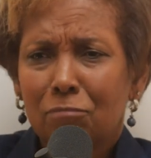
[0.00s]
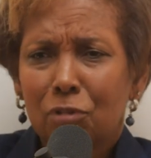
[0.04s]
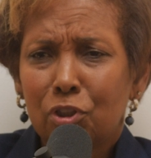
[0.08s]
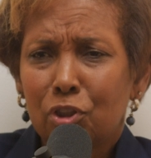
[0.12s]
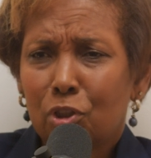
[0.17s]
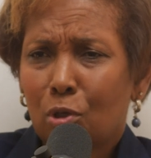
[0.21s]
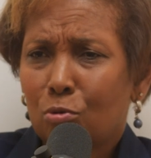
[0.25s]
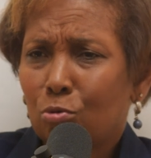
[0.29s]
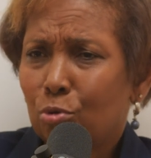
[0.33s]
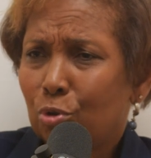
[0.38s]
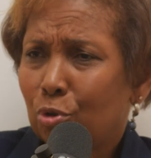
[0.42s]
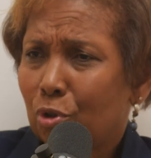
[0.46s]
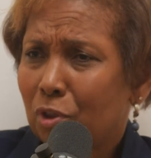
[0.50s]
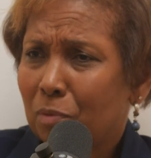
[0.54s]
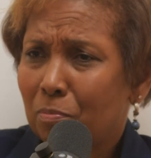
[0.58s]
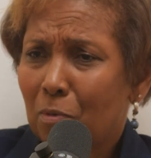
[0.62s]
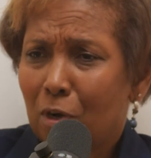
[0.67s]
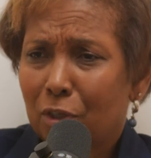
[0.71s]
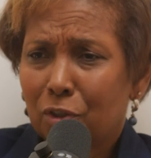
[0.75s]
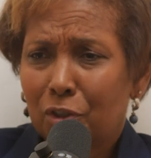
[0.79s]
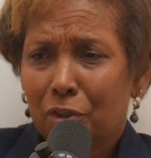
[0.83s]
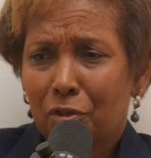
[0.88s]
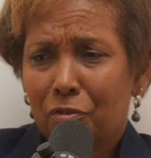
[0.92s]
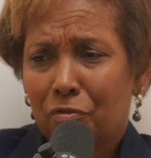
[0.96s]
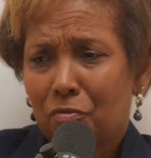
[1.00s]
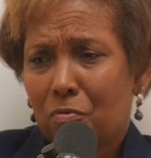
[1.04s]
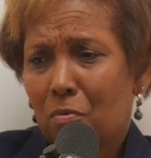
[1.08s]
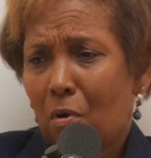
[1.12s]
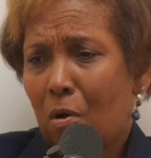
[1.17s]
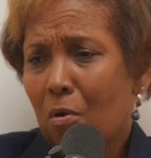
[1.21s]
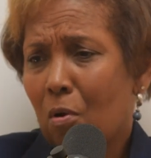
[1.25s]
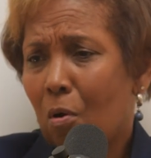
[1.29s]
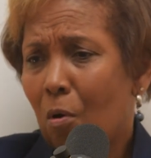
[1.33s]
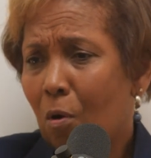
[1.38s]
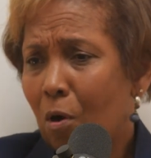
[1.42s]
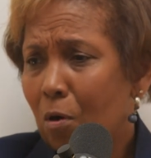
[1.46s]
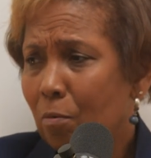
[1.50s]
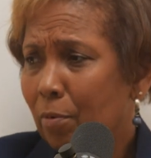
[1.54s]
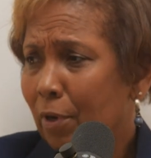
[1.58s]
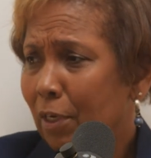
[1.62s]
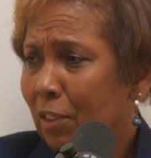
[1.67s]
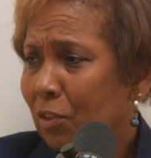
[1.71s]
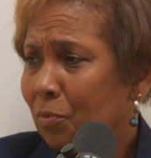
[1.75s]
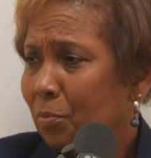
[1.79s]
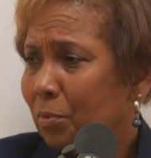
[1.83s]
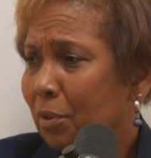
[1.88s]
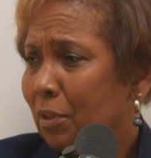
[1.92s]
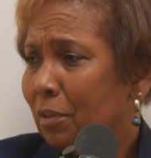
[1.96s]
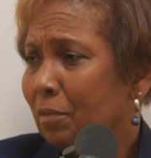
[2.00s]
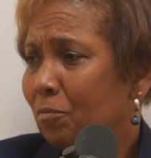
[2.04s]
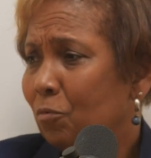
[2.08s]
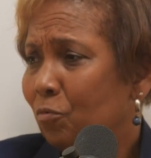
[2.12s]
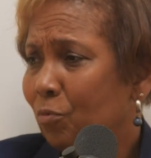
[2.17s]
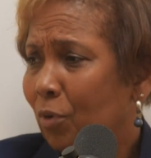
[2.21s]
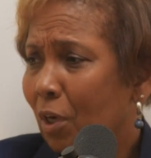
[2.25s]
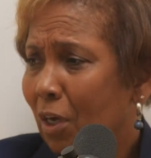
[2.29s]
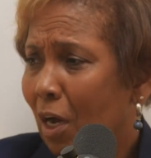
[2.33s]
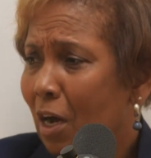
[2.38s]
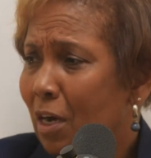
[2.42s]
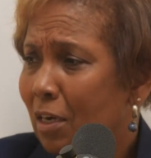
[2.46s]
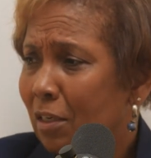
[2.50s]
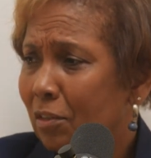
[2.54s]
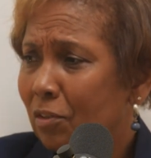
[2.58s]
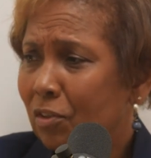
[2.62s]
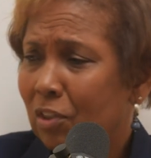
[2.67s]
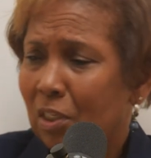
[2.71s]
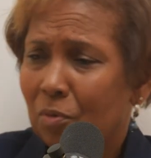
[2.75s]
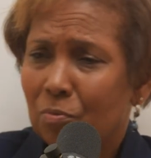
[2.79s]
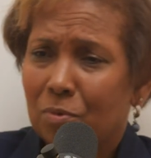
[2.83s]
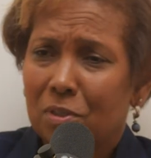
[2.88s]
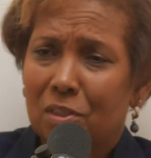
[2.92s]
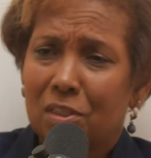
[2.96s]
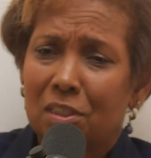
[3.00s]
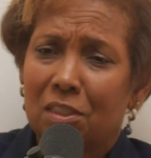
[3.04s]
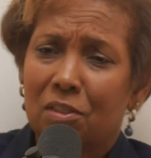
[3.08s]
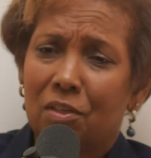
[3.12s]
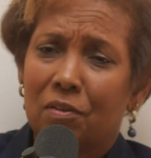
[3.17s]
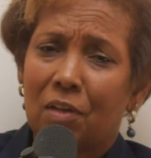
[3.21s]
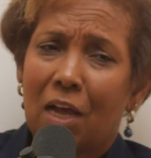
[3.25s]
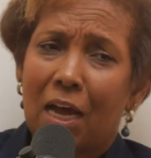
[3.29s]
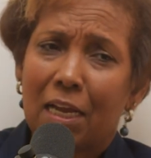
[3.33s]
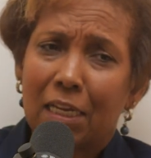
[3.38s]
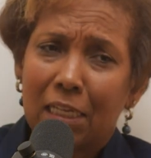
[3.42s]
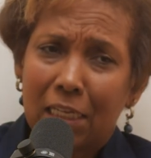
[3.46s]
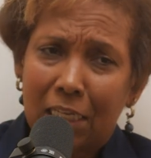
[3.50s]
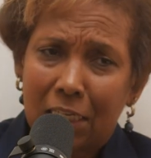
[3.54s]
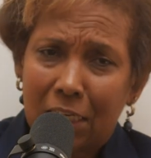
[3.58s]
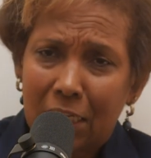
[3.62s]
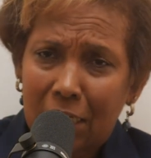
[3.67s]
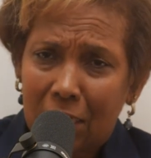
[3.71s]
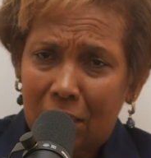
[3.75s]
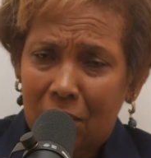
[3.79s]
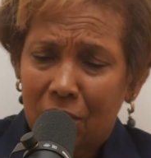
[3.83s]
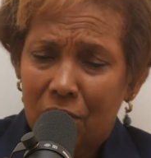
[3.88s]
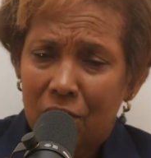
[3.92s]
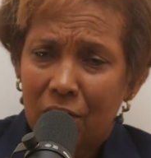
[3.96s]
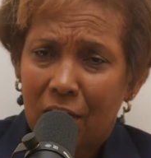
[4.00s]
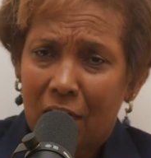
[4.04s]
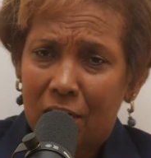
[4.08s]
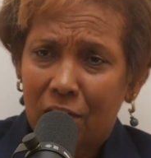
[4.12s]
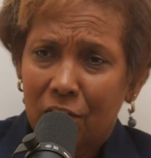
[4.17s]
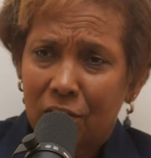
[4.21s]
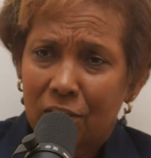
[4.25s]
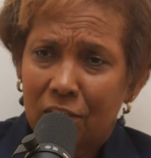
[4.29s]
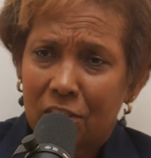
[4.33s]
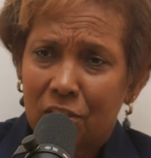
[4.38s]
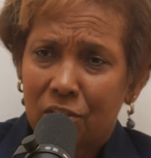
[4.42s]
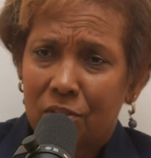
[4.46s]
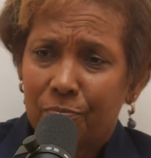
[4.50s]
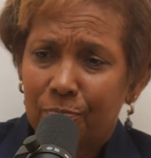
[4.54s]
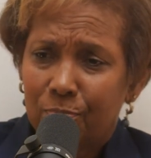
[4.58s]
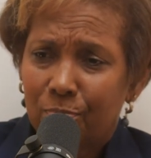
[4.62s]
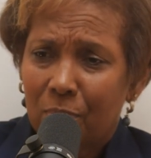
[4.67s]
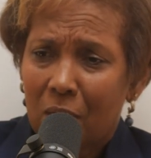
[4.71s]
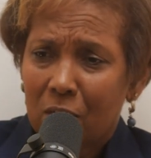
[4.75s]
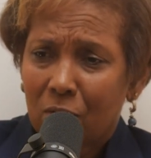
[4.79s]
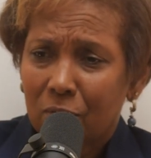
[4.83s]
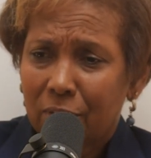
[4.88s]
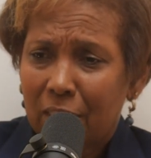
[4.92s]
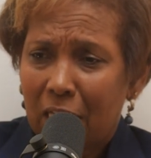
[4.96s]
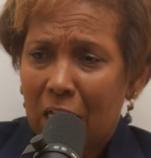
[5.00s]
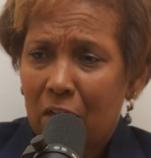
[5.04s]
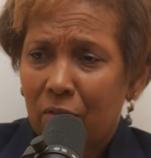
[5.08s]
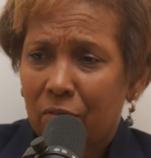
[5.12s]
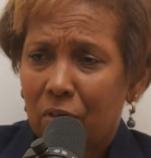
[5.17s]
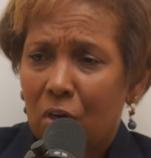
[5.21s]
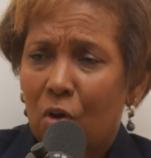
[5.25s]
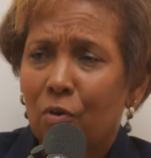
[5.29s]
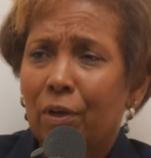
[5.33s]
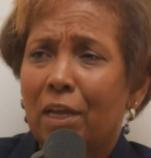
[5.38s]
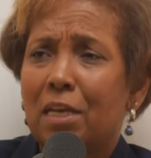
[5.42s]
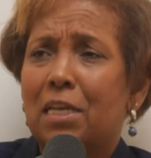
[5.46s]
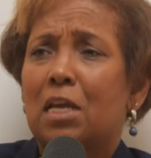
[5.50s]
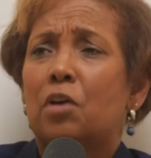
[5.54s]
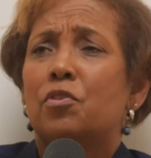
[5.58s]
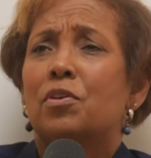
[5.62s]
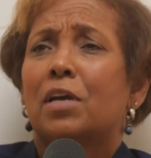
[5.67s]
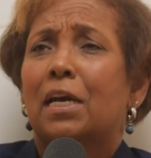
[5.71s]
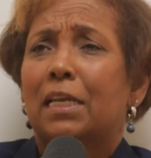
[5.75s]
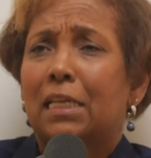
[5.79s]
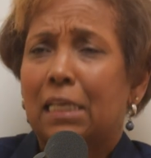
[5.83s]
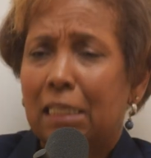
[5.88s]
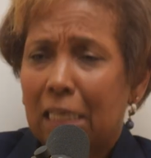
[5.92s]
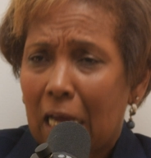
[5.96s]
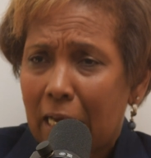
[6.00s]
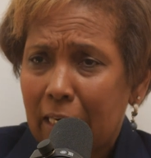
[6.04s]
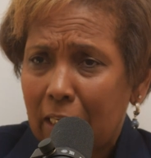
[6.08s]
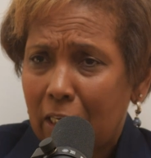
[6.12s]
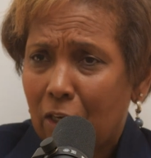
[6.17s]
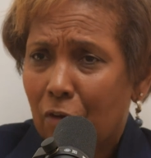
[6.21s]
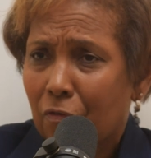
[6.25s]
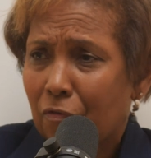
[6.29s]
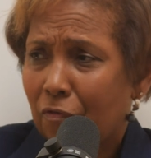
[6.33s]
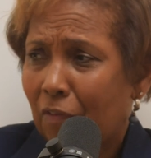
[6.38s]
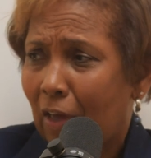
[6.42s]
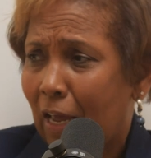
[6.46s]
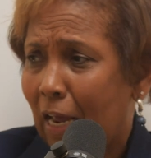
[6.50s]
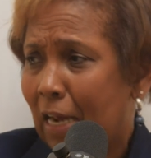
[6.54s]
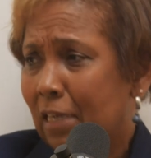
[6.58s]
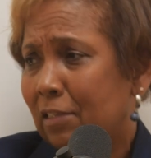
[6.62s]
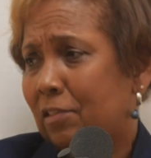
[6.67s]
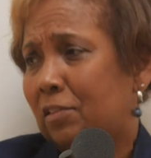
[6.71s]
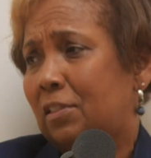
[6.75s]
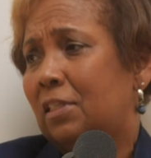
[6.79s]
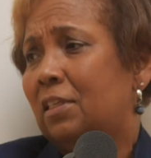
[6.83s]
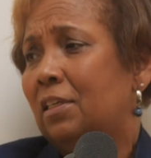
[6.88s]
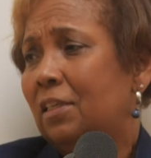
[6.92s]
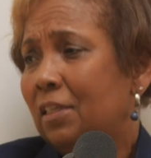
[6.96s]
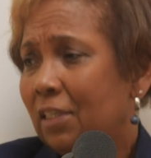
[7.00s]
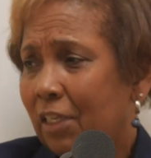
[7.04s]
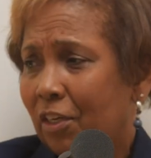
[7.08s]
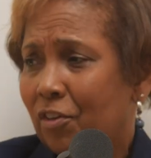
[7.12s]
soldiers marching through our hallways with guns. It was, you got to get in, you got to buckle down. Okay, now you got to get out of here fast.